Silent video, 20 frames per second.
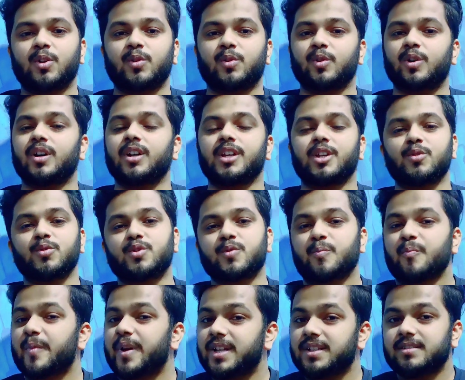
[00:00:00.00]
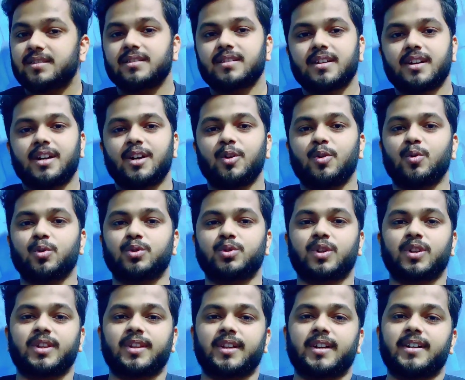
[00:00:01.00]
also. A huge mess goes
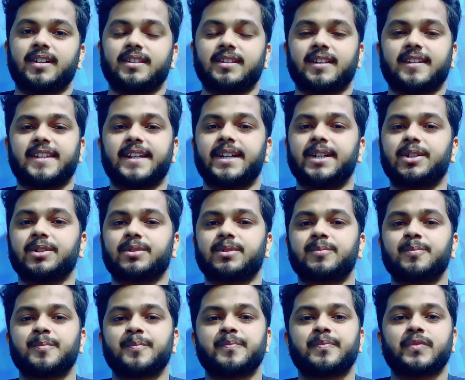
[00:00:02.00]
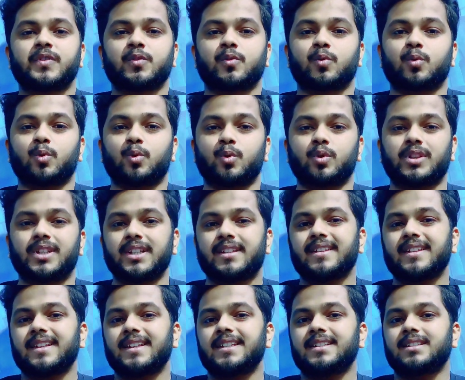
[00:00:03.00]
on there in the center. So
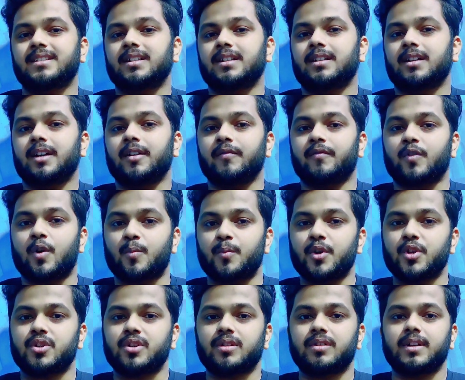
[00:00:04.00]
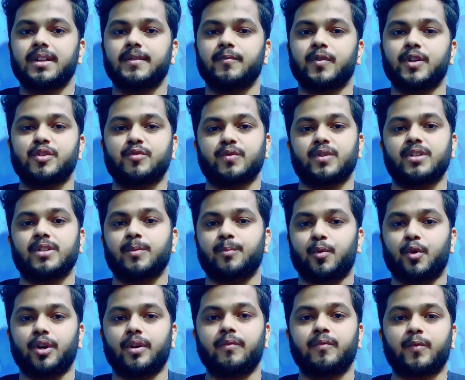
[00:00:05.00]
this is the information which was
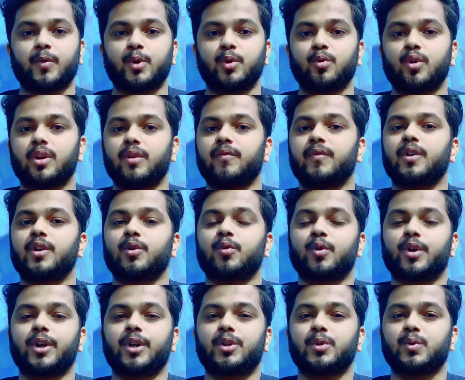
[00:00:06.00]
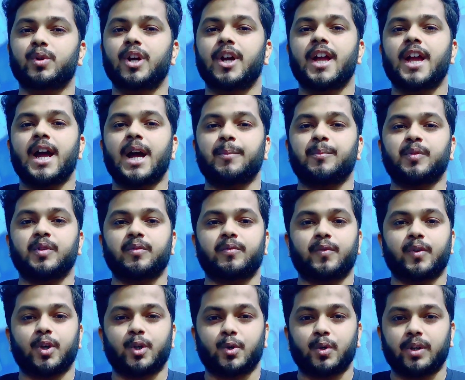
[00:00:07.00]
important for you if you are going to appear
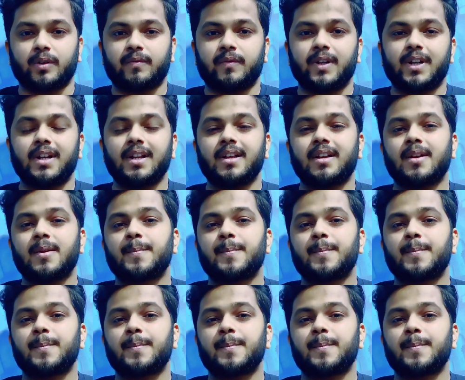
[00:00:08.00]
for TOEFL.